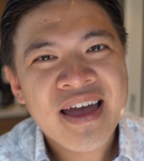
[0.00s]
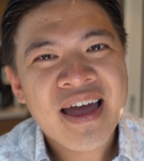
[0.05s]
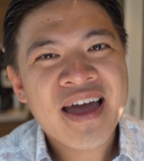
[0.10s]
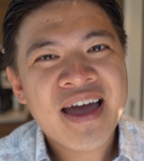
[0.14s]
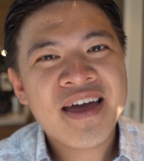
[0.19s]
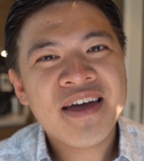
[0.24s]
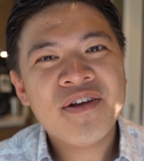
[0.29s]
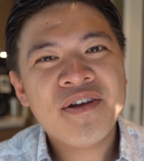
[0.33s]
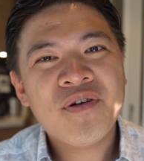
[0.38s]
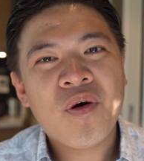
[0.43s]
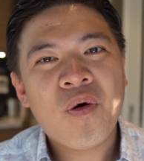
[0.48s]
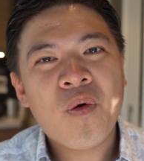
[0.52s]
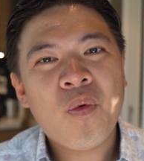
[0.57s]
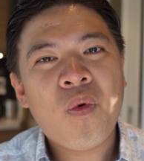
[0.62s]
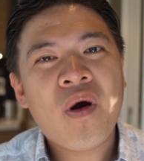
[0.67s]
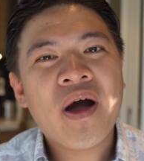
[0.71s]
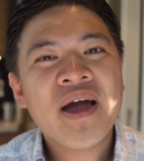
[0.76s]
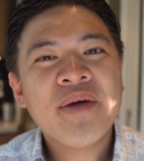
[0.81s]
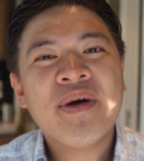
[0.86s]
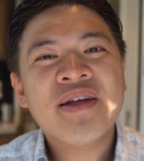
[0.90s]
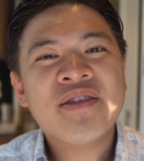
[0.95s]
And
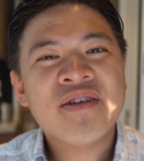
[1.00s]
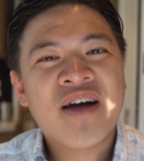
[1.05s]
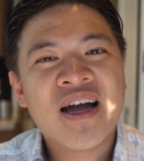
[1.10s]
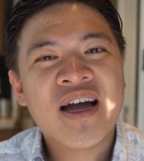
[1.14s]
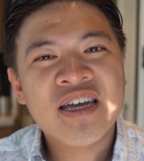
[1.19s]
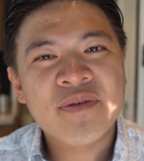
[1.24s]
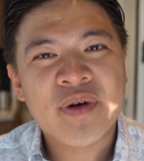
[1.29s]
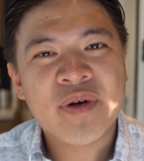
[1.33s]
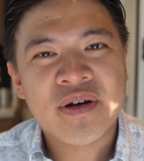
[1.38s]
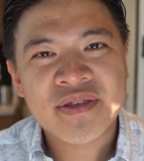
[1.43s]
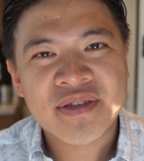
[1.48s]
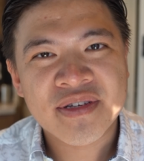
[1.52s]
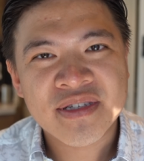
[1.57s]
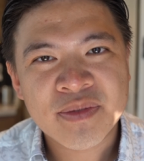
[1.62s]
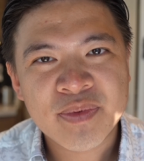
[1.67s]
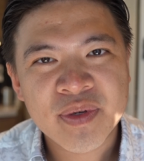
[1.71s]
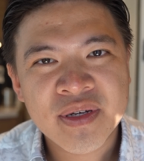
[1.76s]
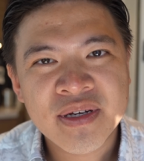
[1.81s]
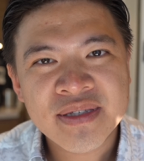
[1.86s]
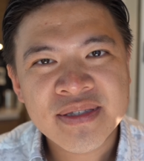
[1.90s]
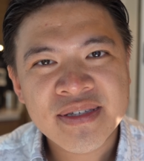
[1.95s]
why am I talking about this?
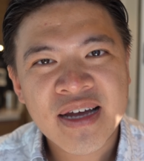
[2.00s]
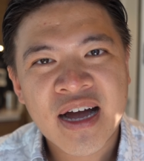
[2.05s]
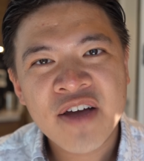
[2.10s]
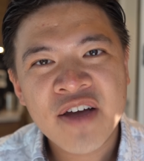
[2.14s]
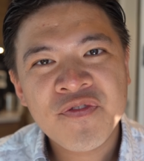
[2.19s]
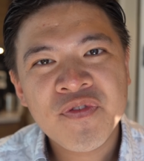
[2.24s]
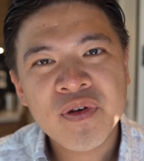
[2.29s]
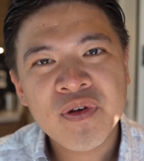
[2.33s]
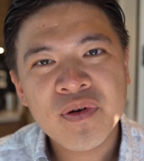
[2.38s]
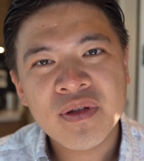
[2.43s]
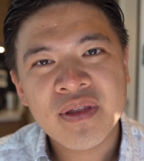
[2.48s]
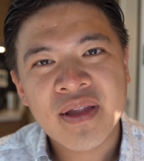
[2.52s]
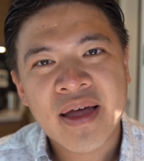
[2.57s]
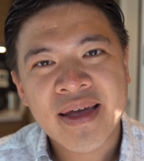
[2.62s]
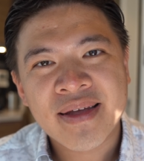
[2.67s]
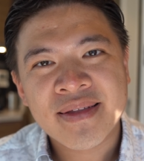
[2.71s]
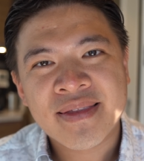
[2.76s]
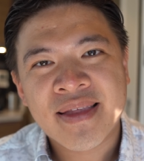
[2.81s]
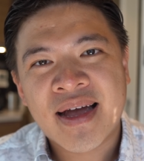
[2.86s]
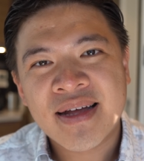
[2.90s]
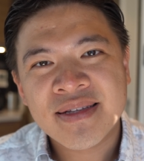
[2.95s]
Because I feel
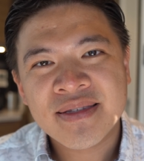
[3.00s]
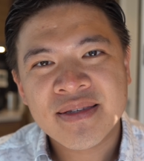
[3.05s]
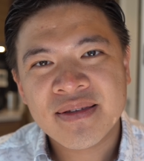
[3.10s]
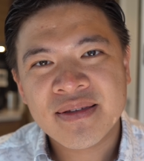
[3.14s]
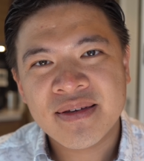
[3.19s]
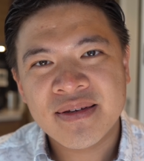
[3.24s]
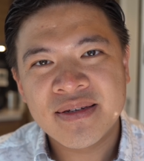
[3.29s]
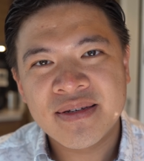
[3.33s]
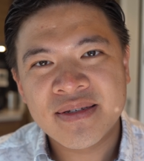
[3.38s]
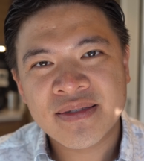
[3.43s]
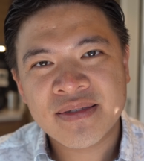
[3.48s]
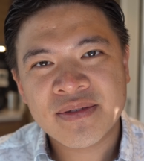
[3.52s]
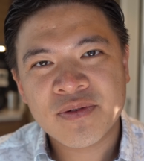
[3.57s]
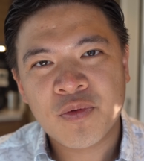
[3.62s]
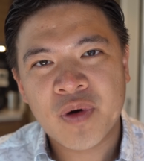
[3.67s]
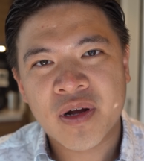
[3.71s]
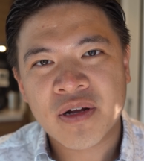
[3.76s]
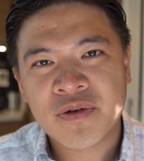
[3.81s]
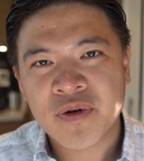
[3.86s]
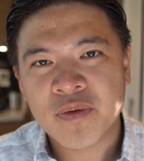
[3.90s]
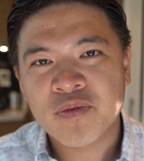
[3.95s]
like that is
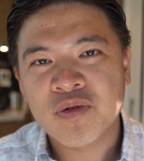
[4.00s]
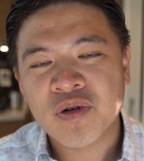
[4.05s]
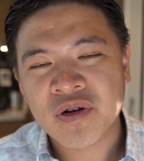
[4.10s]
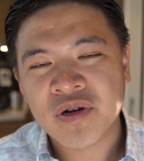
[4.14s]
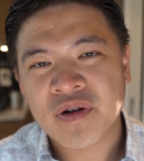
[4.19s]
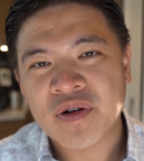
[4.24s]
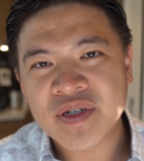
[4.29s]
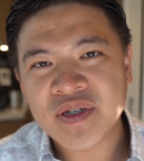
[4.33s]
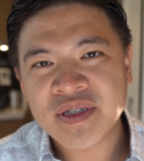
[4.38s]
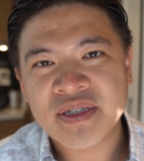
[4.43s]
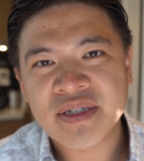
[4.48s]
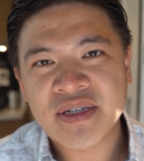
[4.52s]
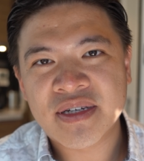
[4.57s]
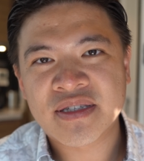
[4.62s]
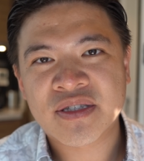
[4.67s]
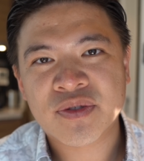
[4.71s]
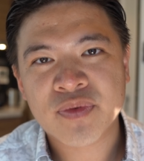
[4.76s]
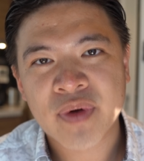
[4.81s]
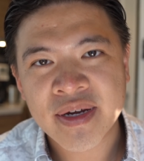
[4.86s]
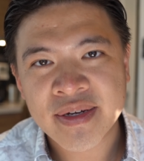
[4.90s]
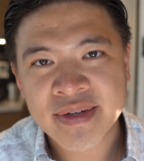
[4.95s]
what cryptocurrency
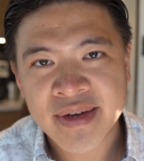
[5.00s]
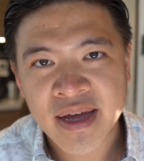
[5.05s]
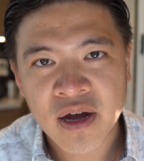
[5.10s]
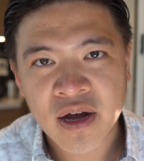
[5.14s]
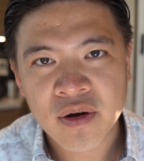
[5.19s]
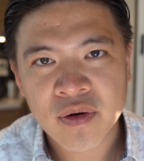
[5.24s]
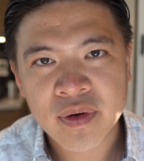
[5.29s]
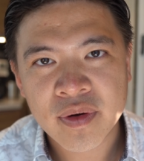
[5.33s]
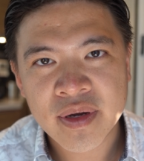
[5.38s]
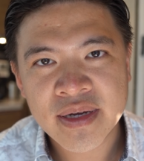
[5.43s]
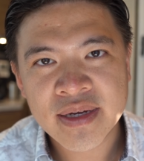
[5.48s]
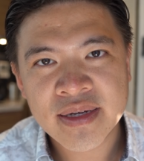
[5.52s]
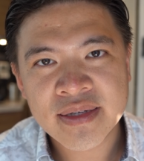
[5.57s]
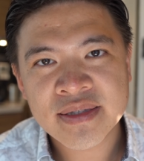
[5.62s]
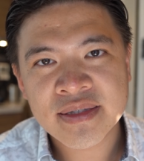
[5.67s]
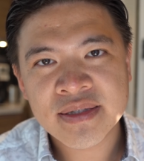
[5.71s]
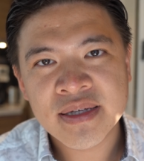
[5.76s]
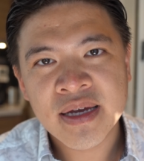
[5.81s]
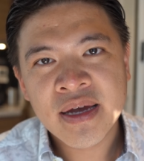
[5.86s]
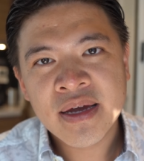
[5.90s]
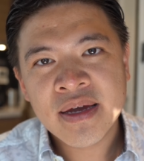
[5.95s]
is right now.
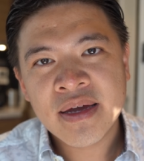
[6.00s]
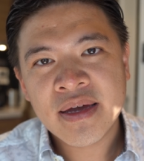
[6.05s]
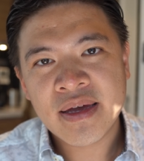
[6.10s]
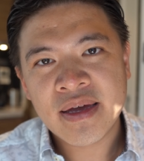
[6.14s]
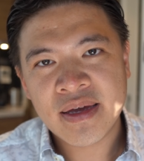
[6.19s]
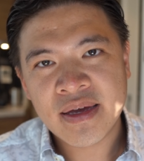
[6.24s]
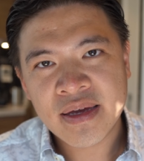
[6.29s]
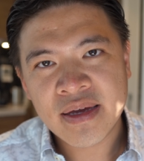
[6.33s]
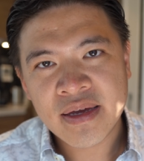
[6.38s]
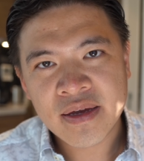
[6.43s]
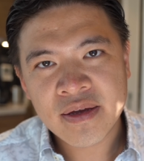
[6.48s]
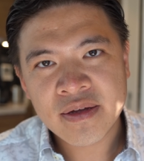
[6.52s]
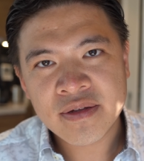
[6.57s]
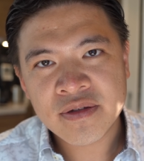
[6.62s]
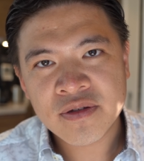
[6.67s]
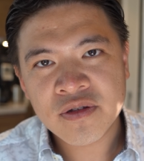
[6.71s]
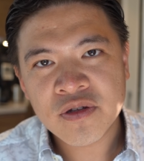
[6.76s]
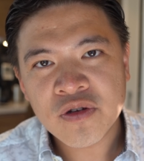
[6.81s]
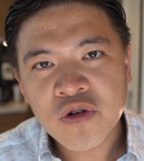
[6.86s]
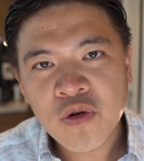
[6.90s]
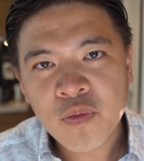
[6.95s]
It's a
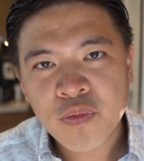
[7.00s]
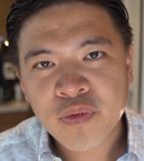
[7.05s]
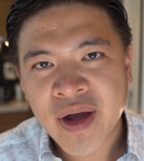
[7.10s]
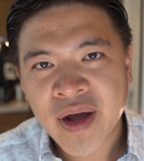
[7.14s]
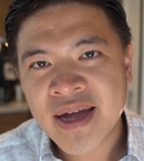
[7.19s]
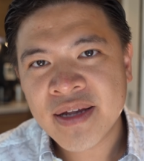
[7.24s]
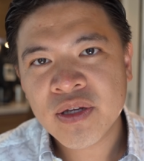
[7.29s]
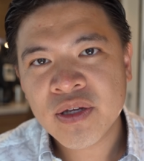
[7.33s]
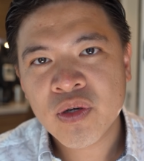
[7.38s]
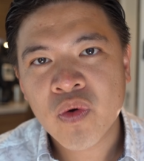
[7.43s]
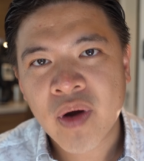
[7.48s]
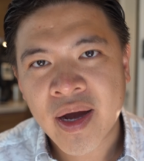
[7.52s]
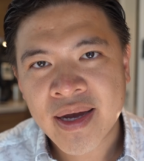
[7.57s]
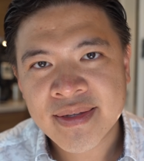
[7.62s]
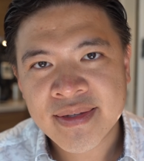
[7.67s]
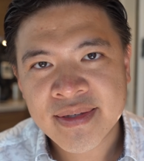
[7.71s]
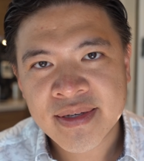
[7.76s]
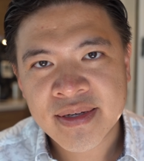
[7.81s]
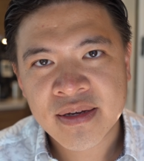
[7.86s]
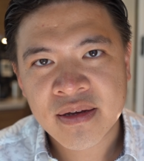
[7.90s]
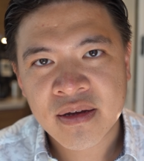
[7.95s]
brand new
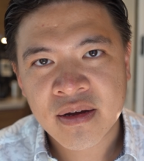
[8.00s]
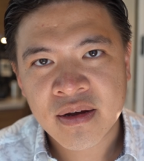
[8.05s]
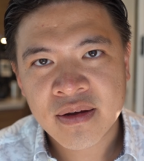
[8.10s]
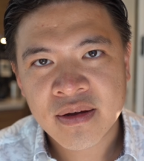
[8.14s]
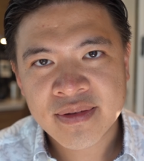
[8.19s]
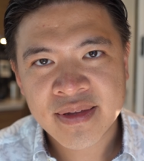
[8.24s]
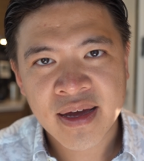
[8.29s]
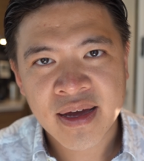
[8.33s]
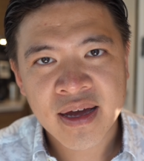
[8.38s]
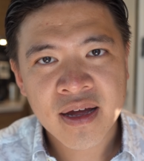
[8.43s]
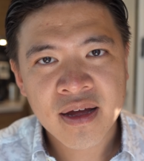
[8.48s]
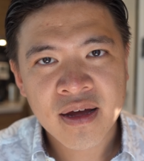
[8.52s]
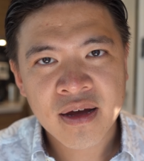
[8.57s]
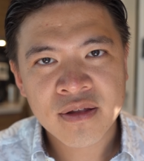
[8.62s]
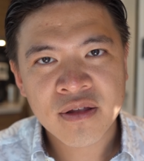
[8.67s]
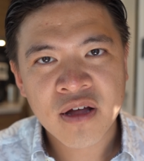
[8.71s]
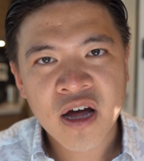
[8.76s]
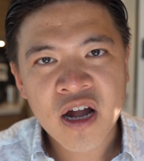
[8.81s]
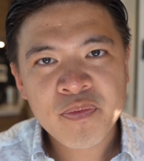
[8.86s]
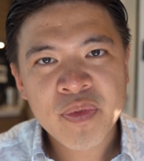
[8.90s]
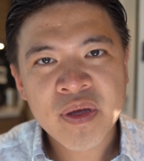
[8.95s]
idea that a
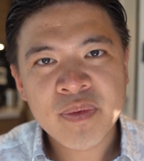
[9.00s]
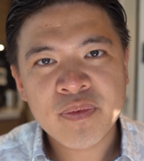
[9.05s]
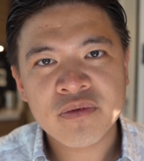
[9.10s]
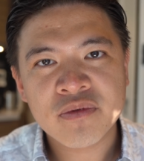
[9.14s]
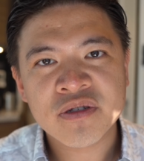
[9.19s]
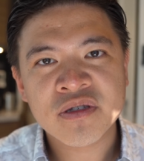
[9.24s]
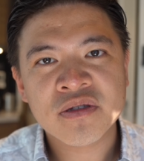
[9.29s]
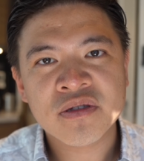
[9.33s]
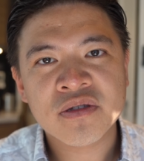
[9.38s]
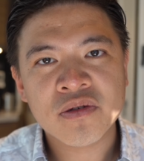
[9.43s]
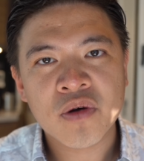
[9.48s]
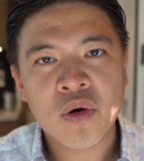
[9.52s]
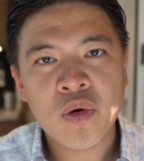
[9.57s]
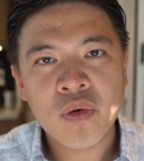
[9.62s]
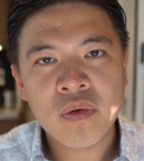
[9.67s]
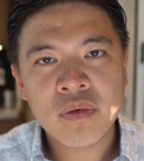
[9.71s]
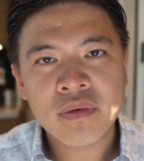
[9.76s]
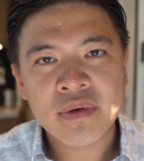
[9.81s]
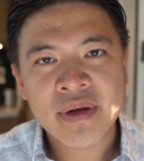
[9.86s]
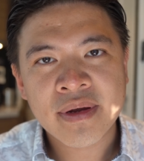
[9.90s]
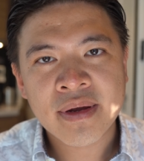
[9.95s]
lot of people
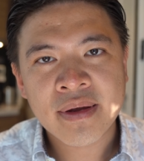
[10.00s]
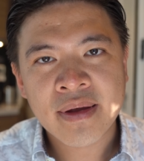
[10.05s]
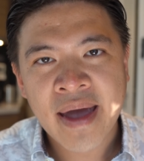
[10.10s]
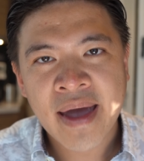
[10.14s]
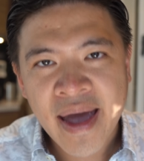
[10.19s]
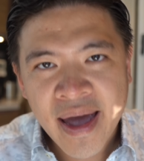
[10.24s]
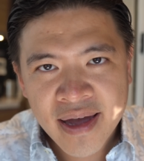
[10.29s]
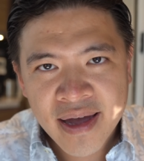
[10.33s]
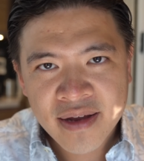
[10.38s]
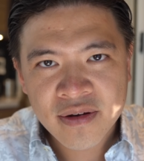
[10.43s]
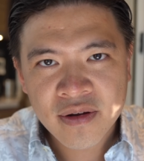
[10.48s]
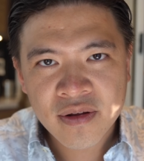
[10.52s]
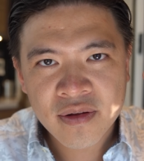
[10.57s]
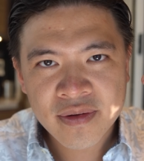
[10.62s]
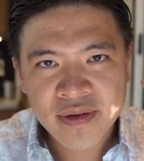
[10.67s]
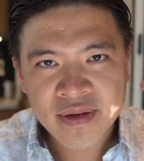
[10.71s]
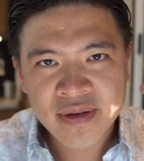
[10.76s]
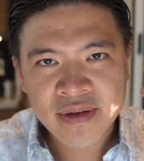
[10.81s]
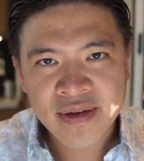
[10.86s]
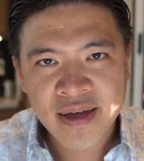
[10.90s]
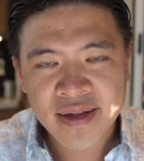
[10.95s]
still can't
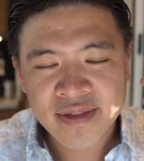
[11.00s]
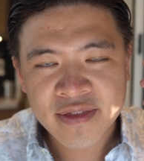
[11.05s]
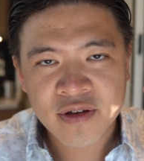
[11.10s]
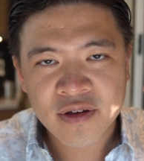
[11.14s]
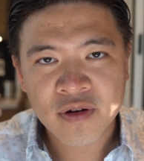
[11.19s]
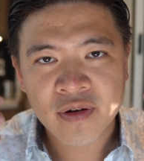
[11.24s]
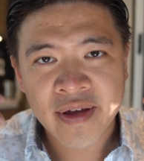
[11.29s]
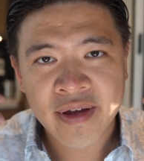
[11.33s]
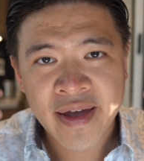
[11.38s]
get their